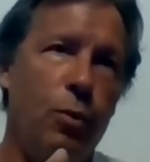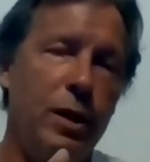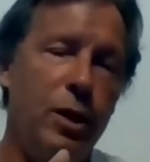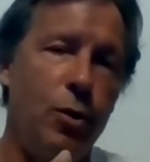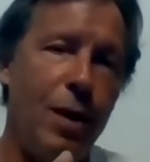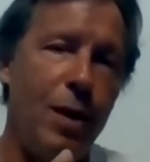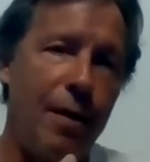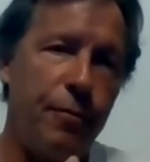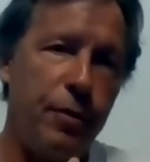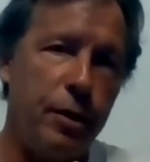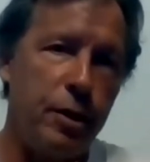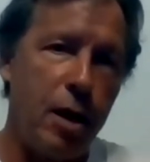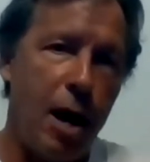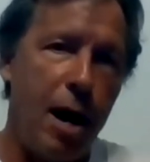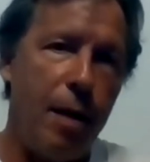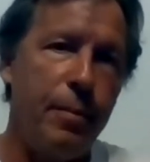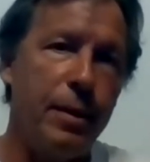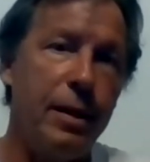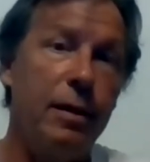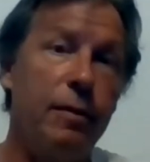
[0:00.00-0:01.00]
when you have the
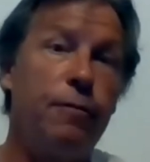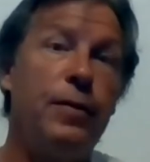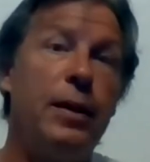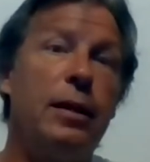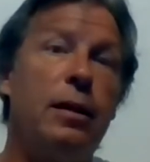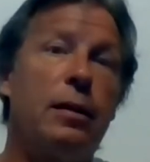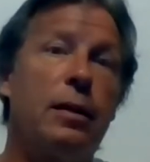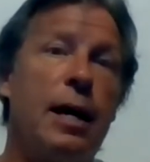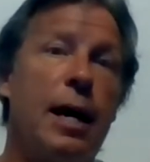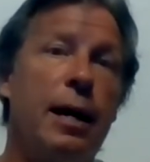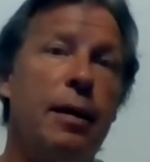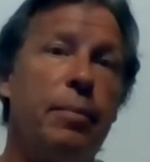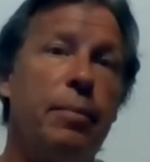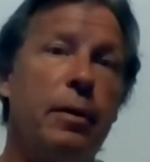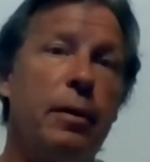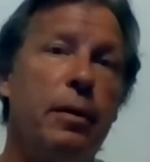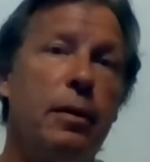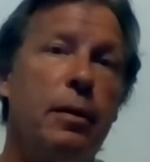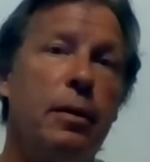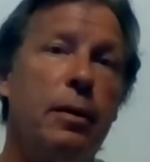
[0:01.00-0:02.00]
dominant phenotype,
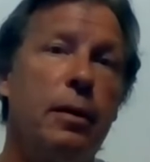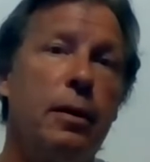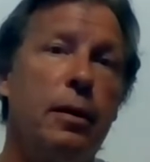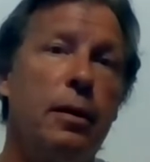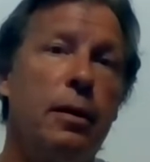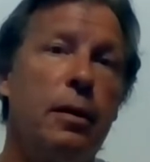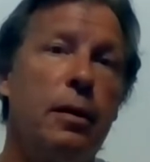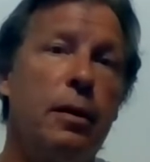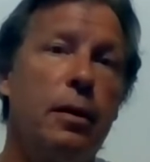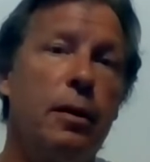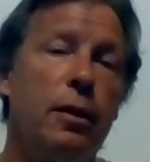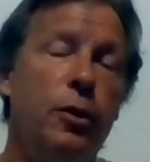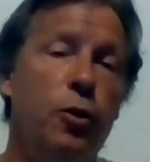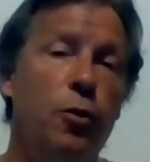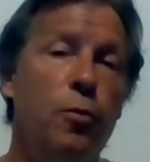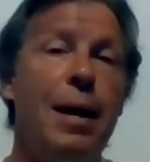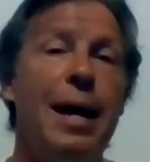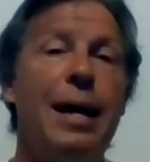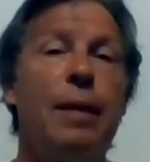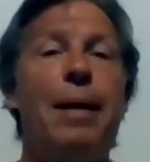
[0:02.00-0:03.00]

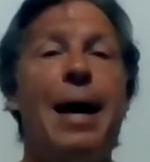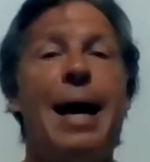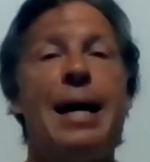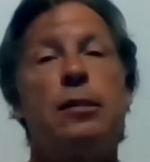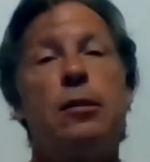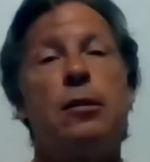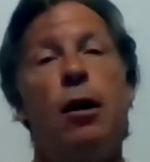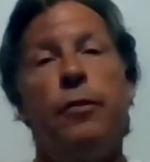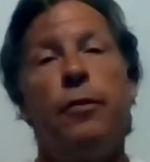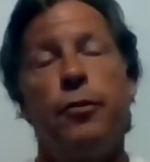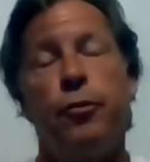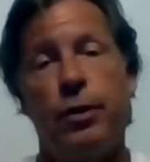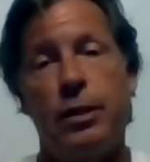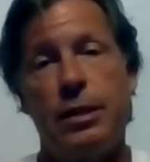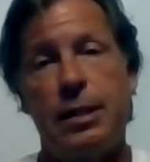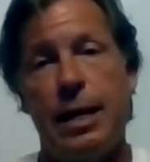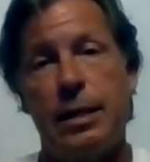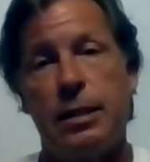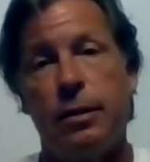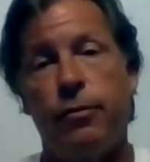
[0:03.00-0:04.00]
you may pass on the
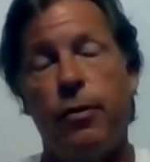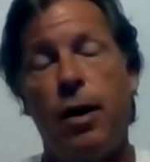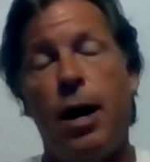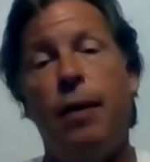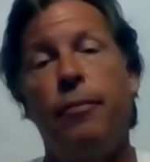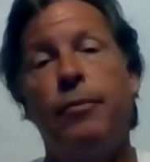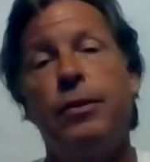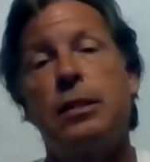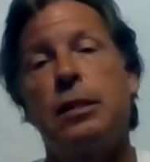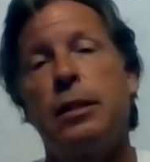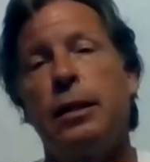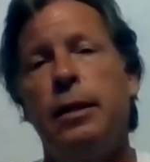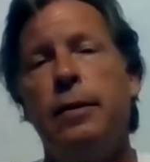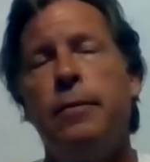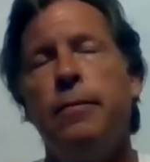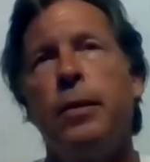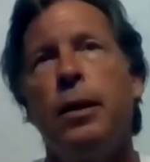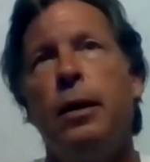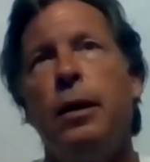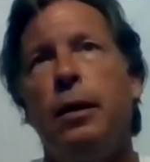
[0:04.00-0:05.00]
recessive.
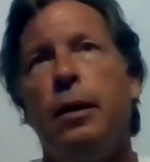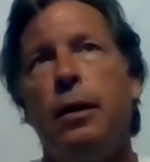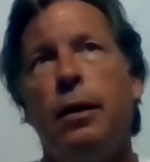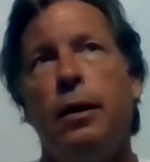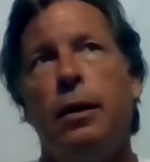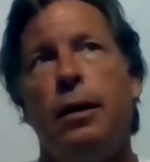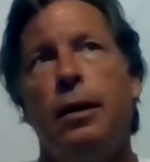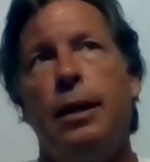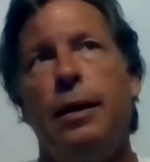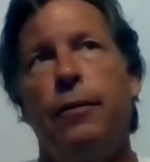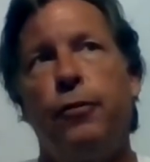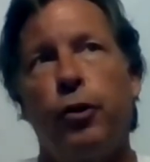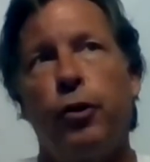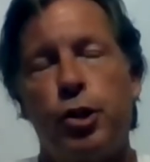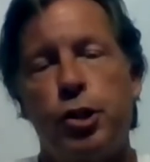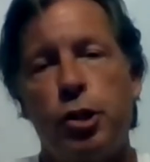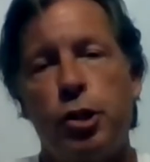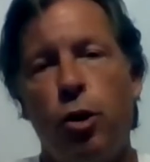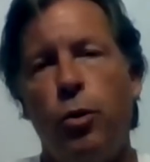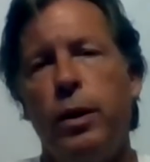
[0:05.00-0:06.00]
Obviously, if
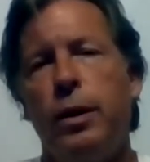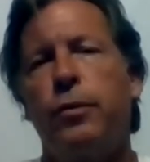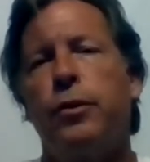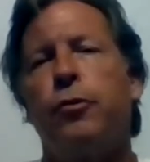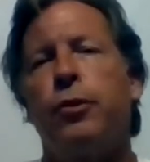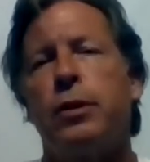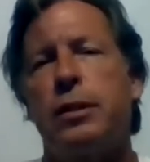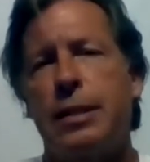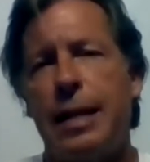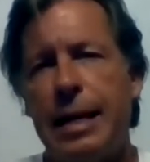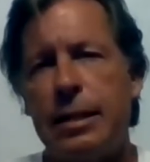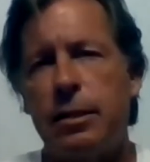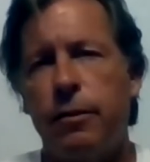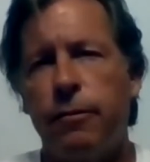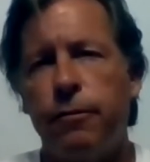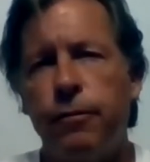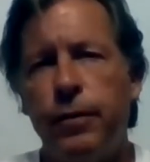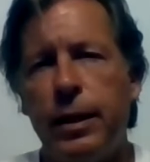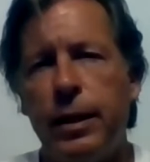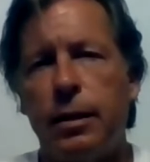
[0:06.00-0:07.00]
you're showing the
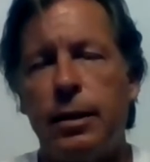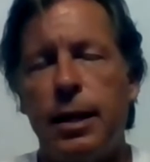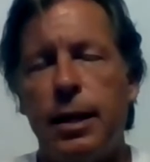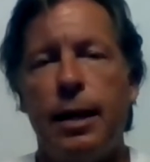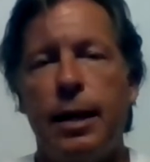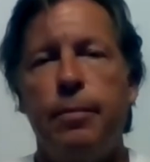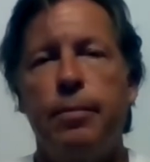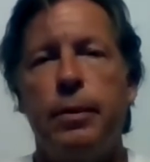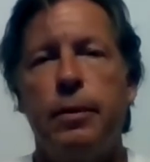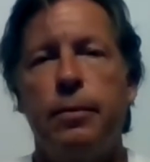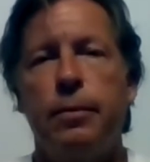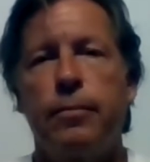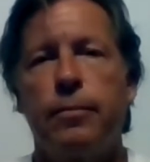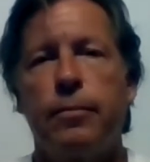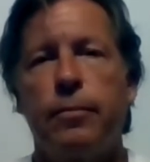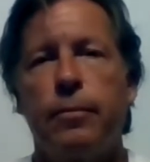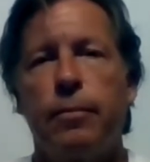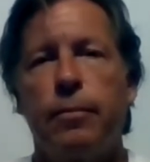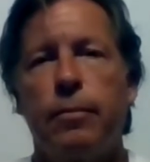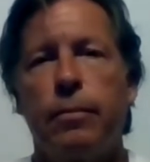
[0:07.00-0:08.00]
recessive phenotype,
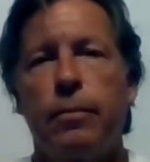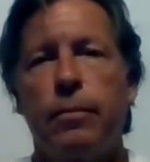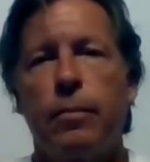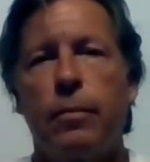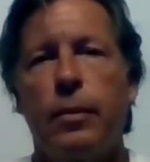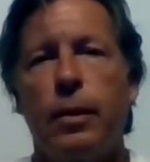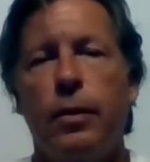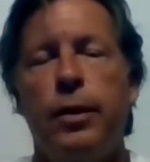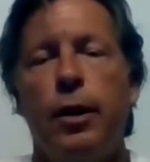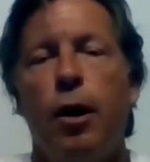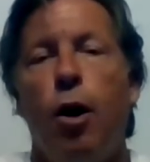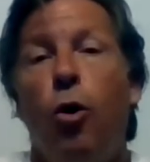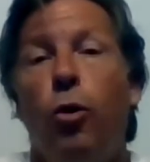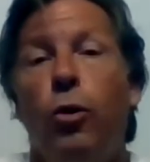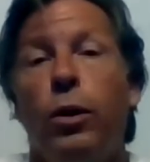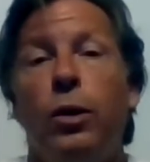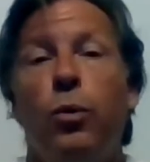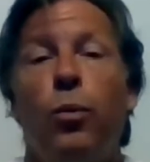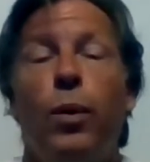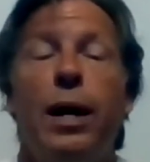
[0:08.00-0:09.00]
the
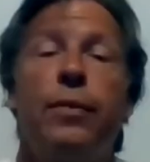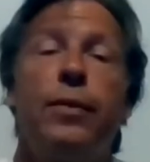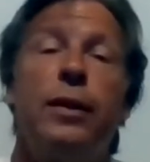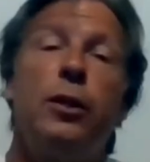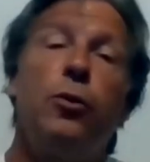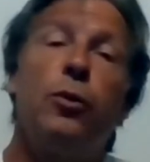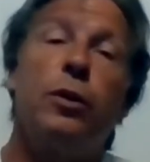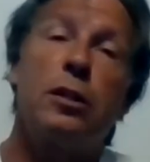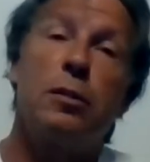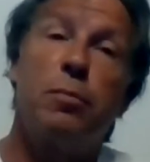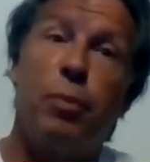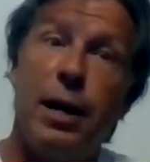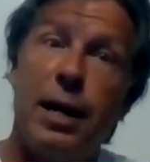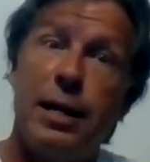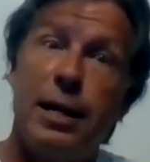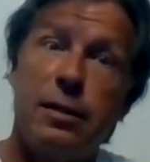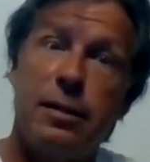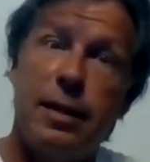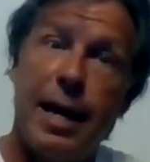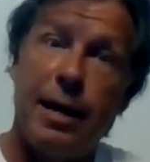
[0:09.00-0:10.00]
only way that you
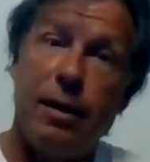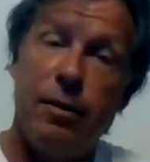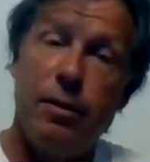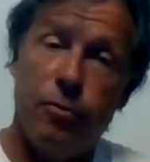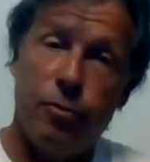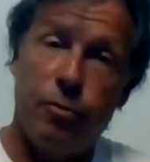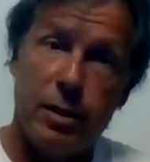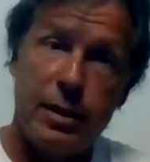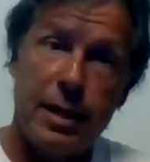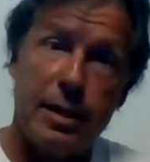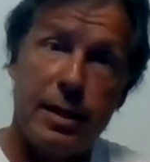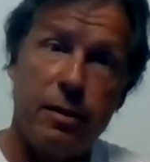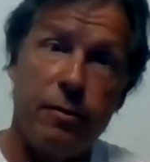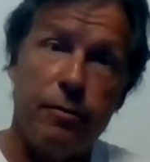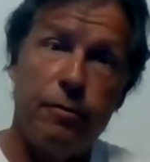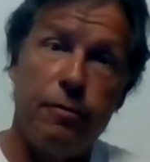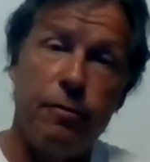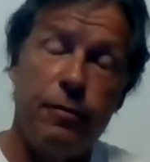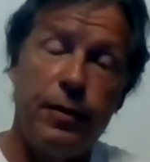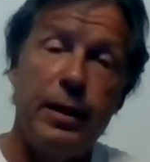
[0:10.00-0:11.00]
express that
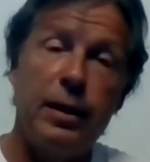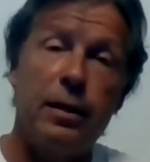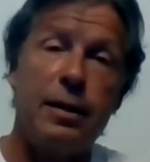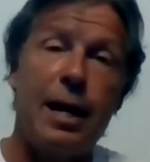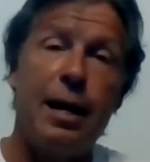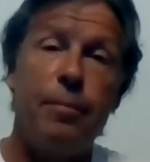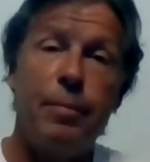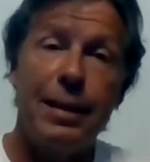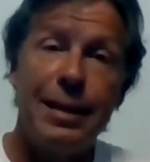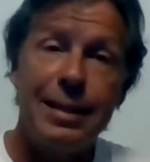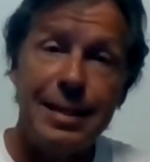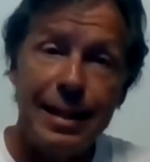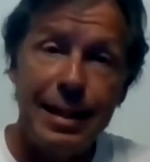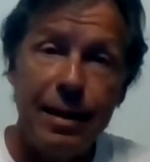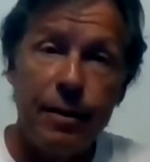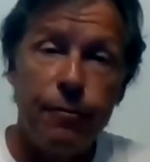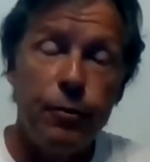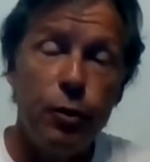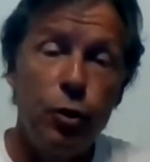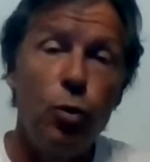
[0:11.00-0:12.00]
recessive phenotype is
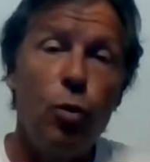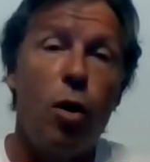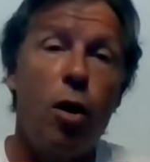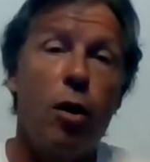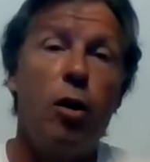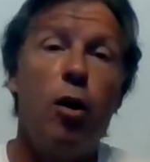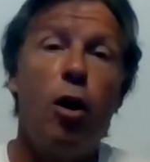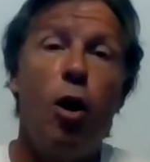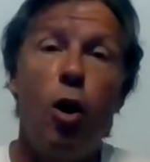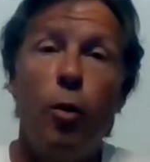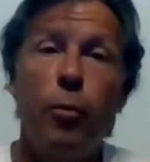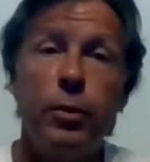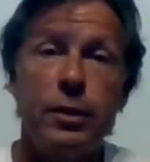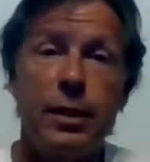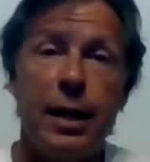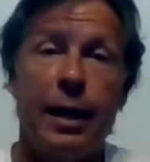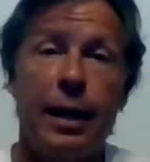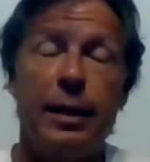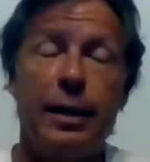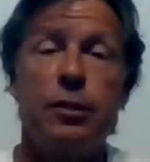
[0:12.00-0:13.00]
if you are
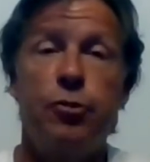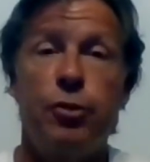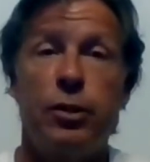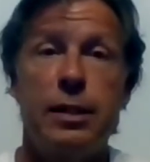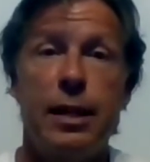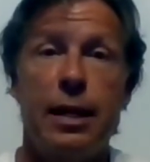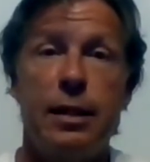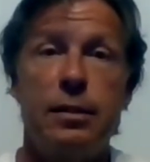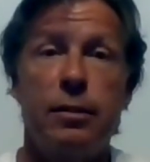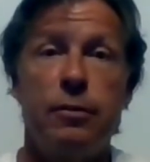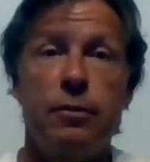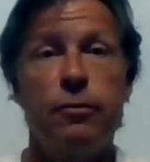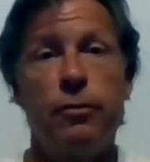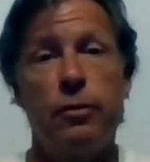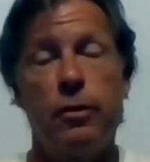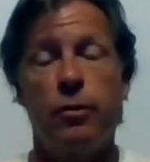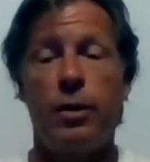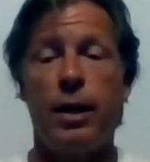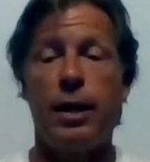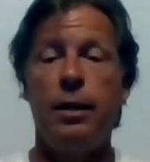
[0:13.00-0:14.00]
homozygous recessive,
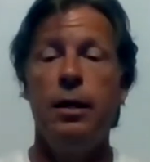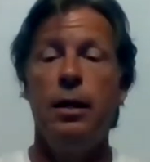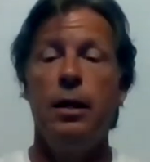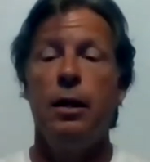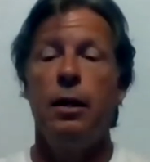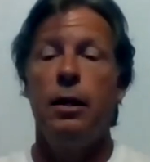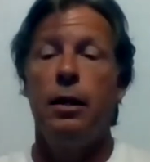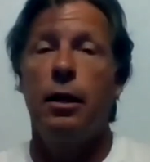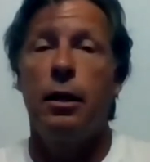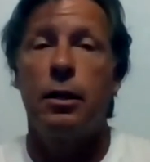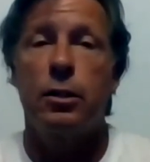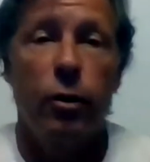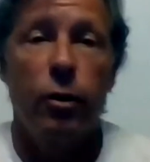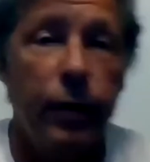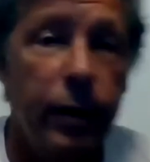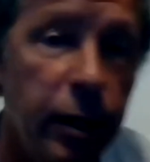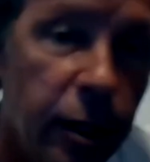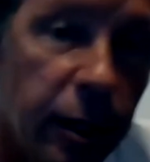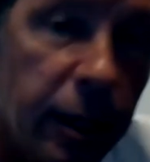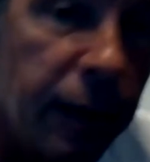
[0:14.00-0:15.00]
right? So
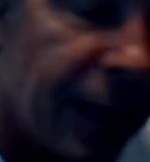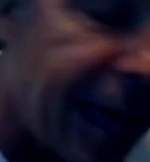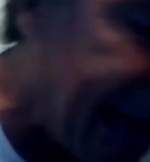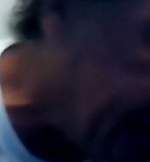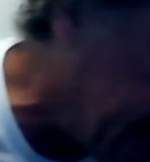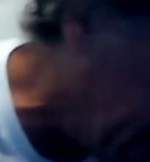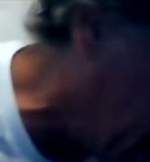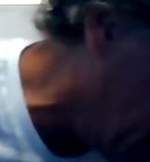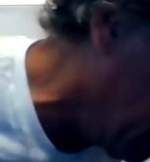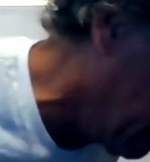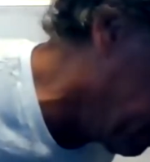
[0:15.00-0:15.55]
if I look at that,